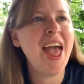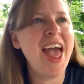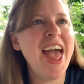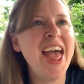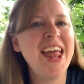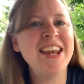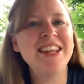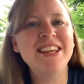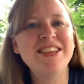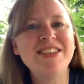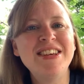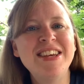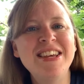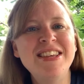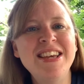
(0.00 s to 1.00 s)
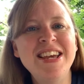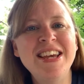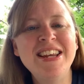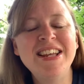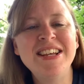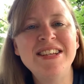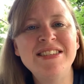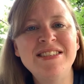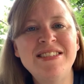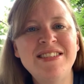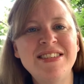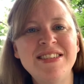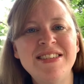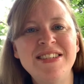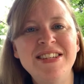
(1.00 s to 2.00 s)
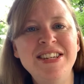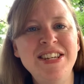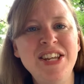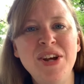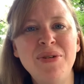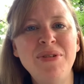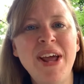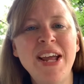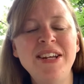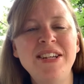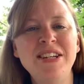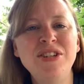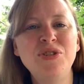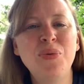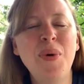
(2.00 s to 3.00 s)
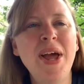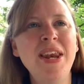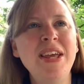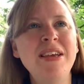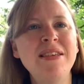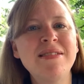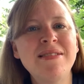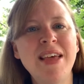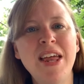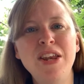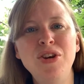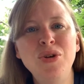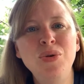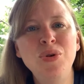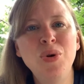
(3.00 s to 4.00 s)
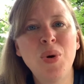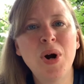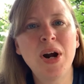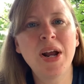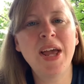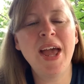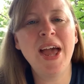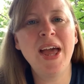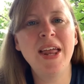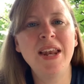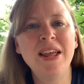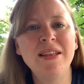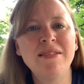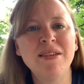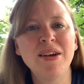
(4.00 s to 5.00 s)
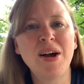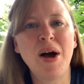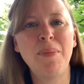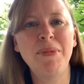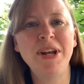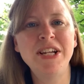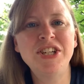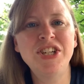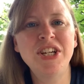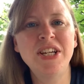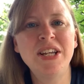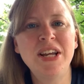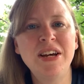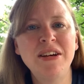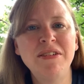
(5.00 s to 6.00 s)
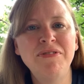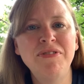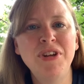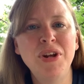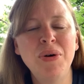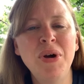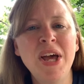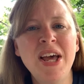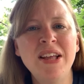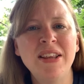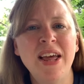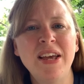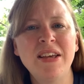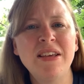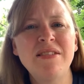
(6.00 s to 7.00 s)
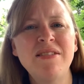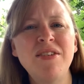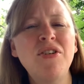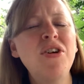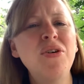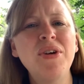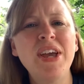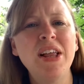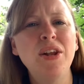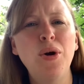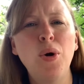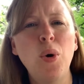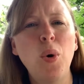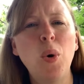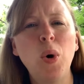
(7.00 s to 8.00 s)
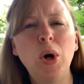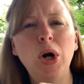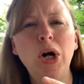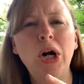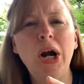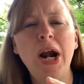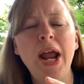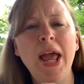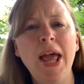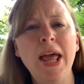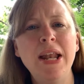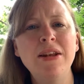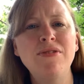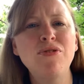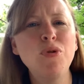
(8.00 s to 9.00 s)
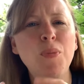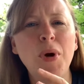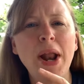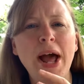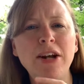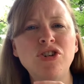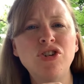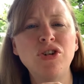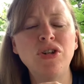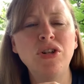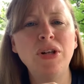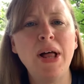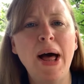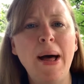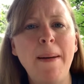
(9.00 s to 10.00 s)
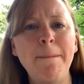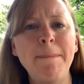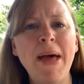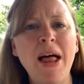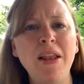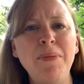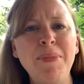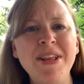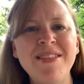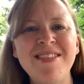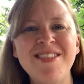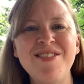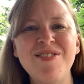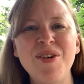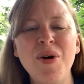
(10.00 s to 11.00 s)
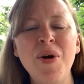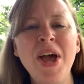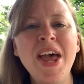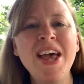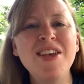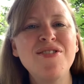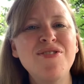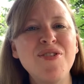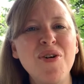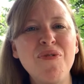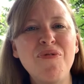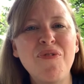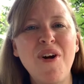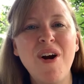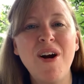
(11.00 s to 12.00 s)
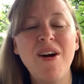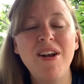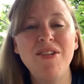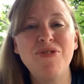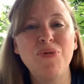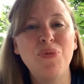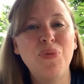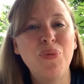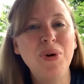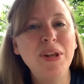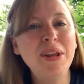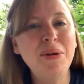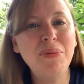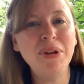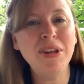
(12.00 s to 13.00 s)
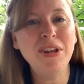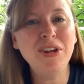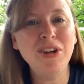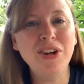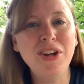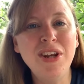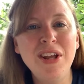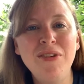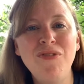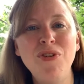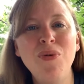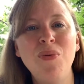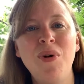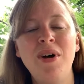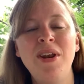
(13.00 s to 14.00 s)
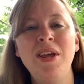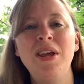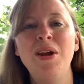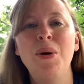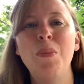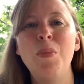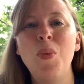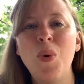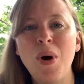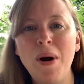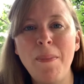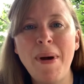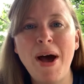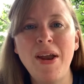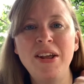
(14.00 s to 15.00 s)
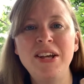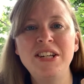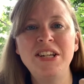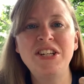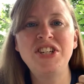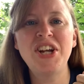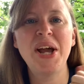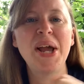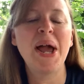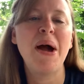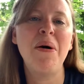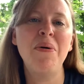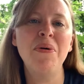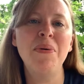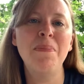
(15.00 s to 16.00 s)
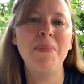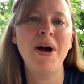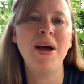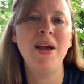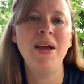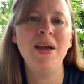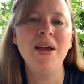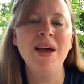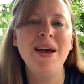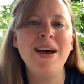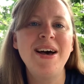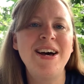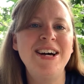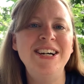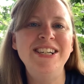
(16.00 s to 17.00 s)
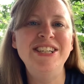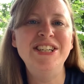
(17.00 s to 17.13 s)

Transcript: And it is you know 1920s set in New York and it's a combination of you know like serial killer horror and supernatural um, elements and so so far it's really really good if you want to hear more about it check out my uh,